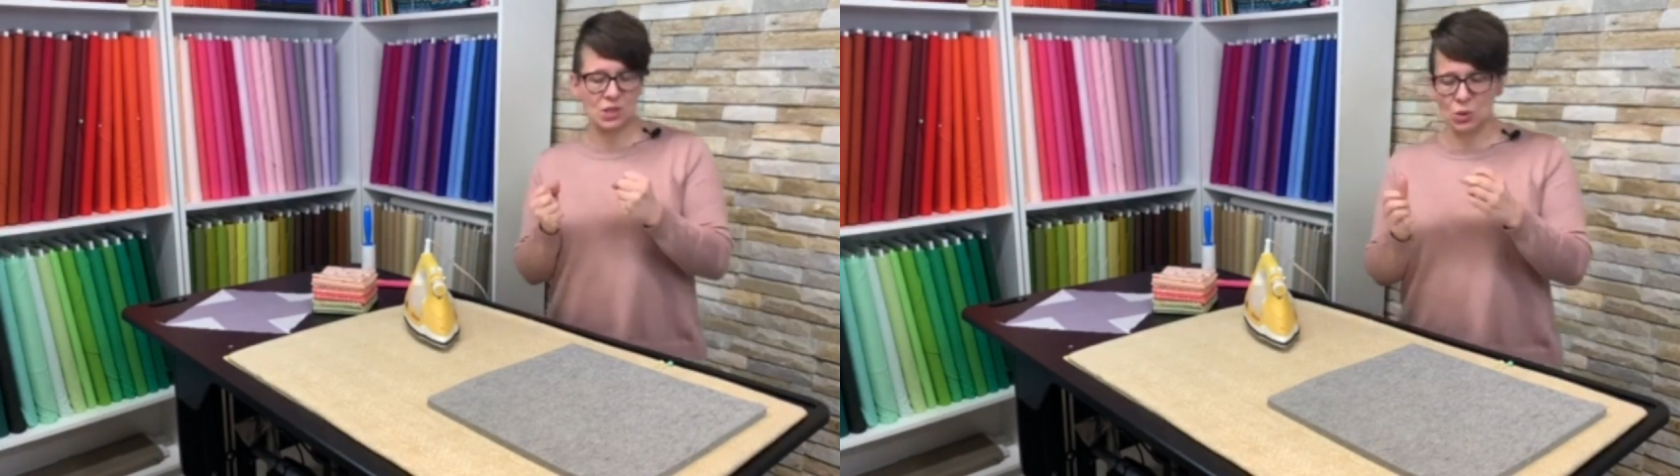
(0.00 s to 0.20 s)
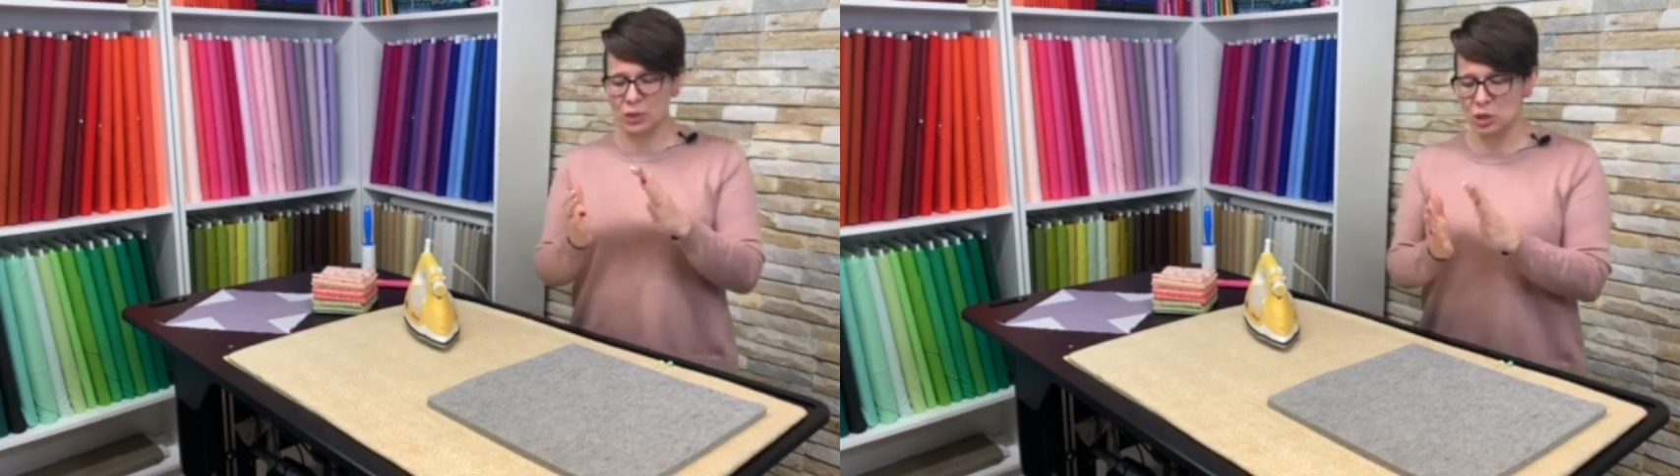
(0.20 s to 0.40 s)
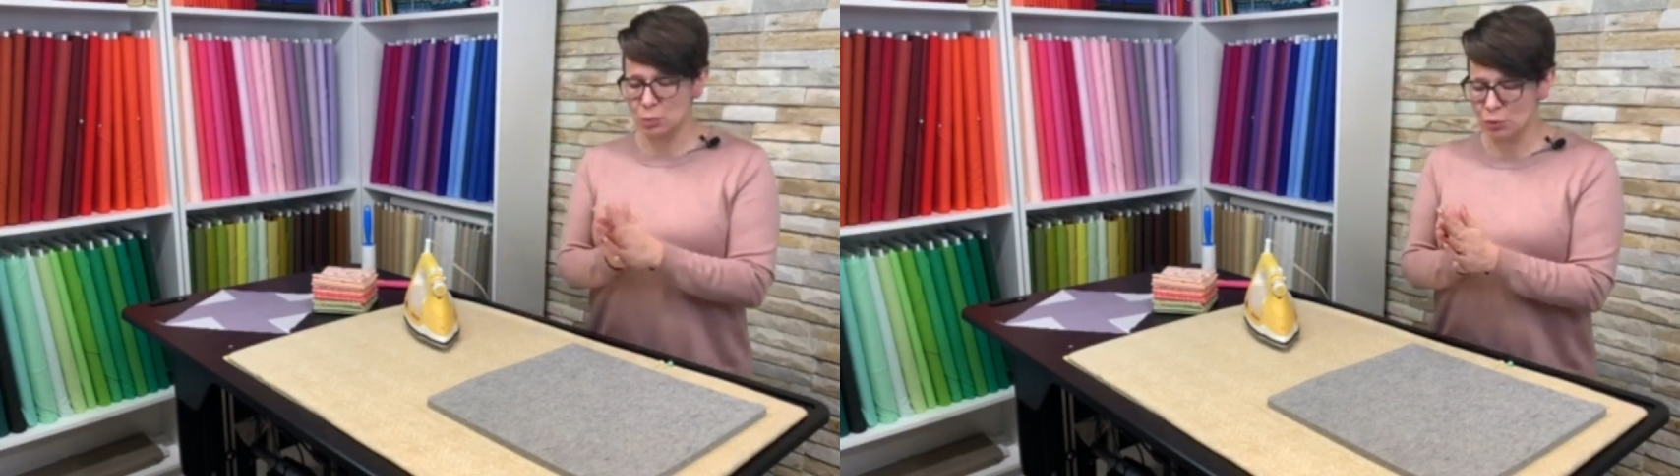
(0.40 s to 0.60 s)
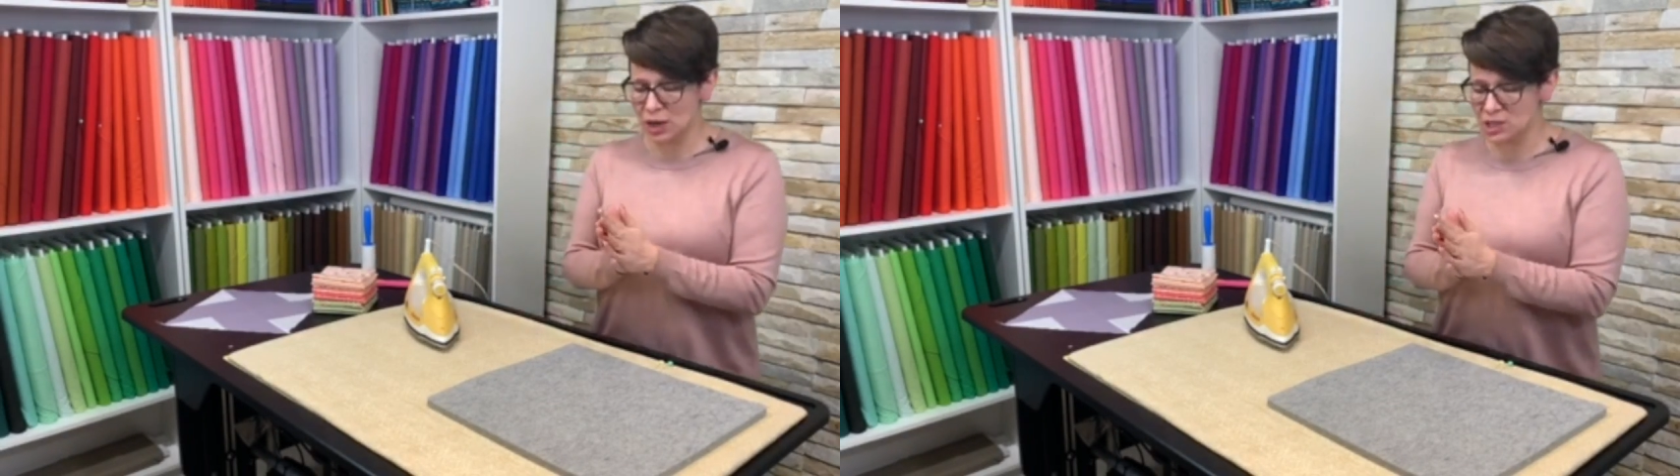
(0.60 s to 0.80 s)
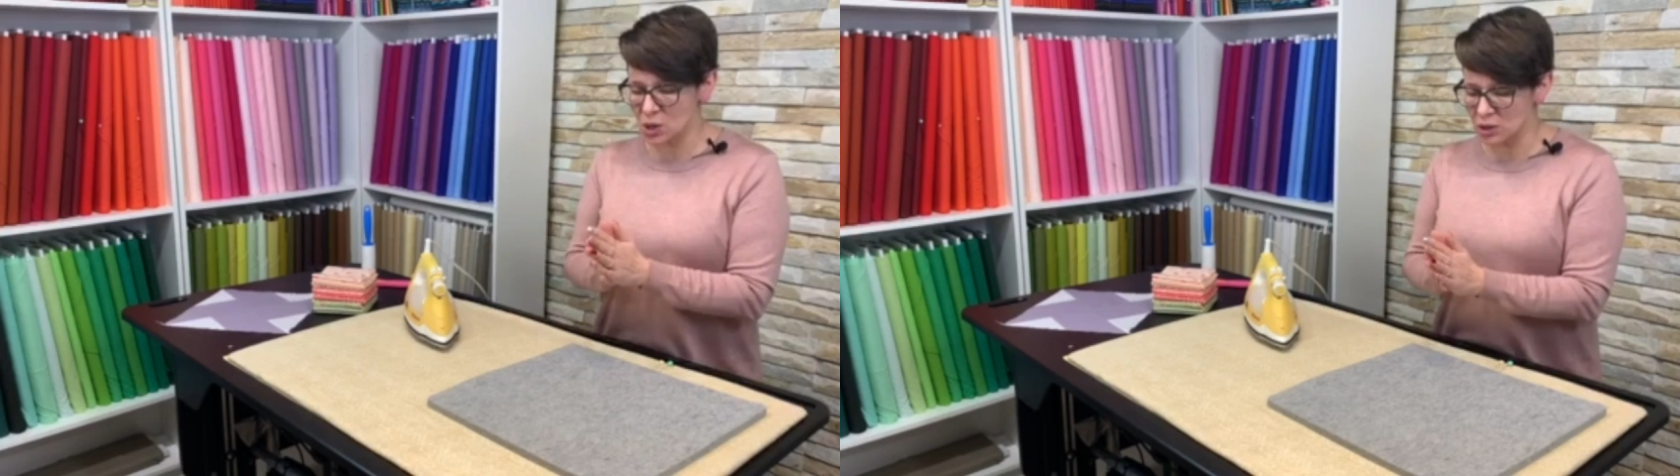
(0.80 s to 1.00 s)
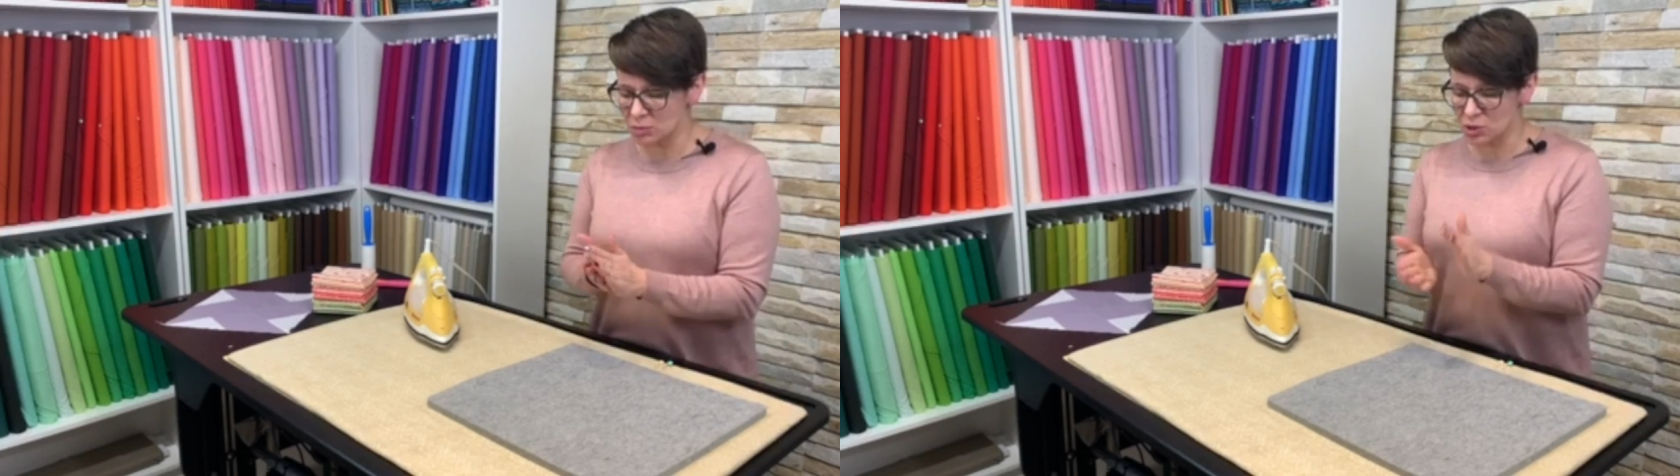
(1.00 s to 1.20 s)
So when you press on them,